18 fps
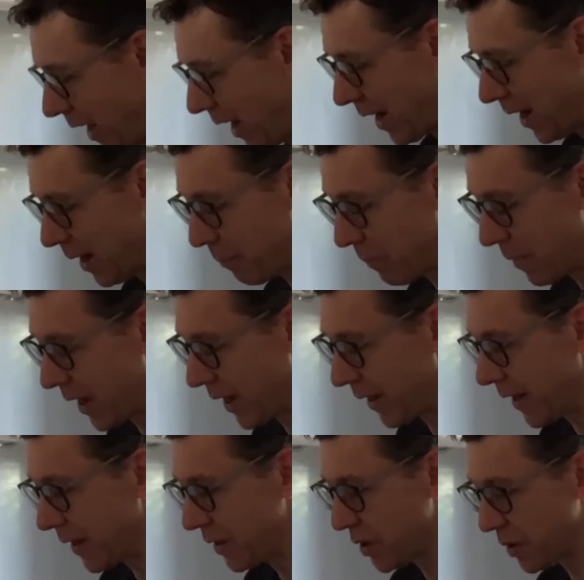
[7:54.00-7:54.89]
And
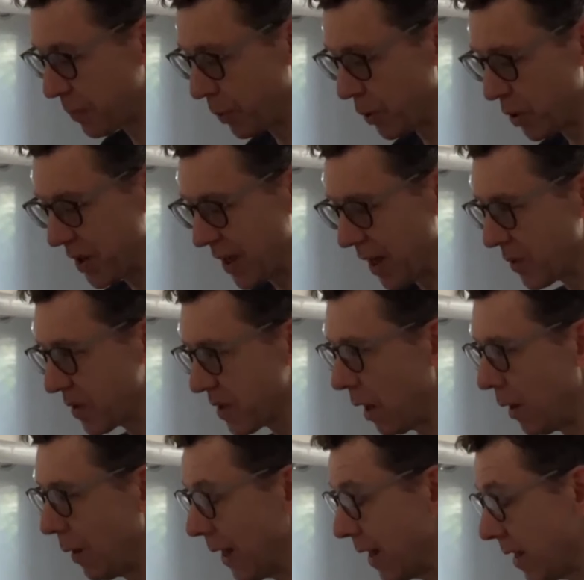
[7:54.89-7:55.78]
then just push down
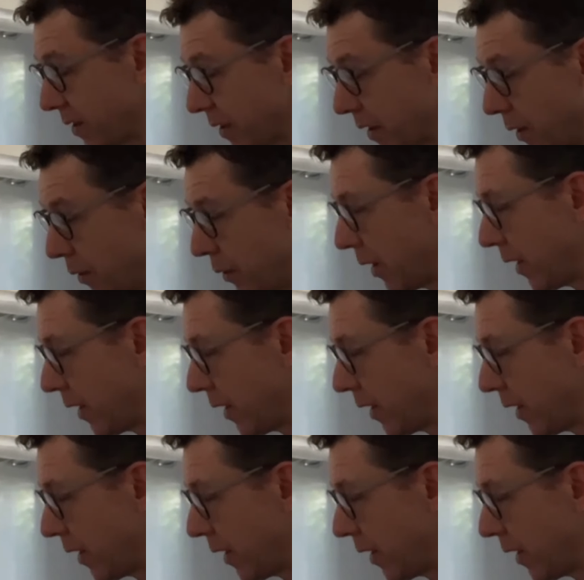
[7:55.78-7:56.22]
slowly, and